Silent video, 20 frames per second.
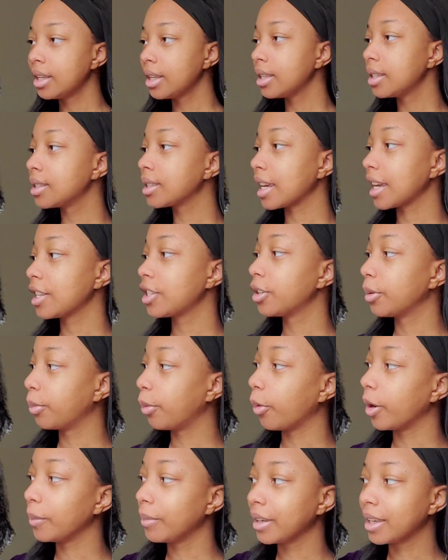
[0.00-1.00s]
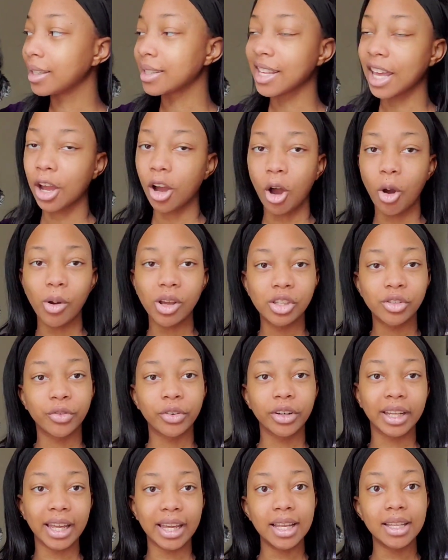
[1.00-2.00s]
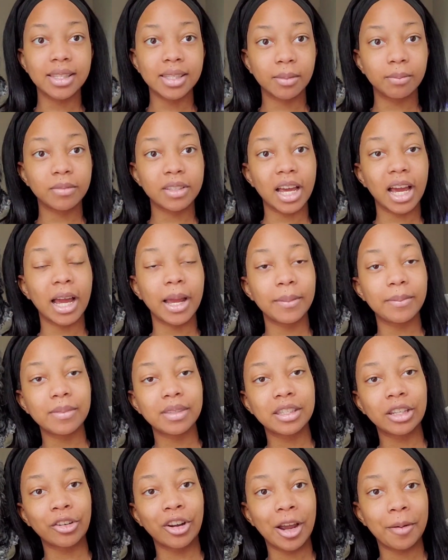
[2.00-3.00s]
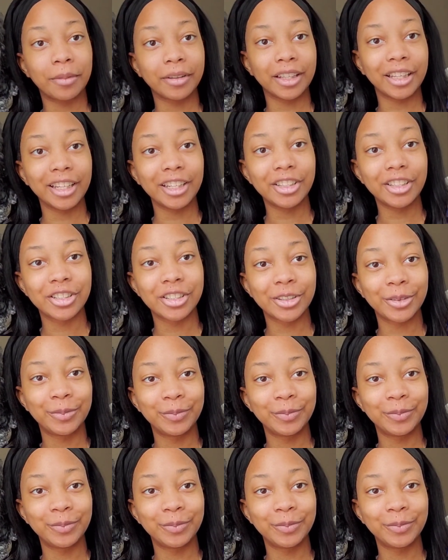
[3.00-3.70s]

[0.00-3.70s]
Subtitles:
Saito Boy, because I always forget sometimes to grab a leash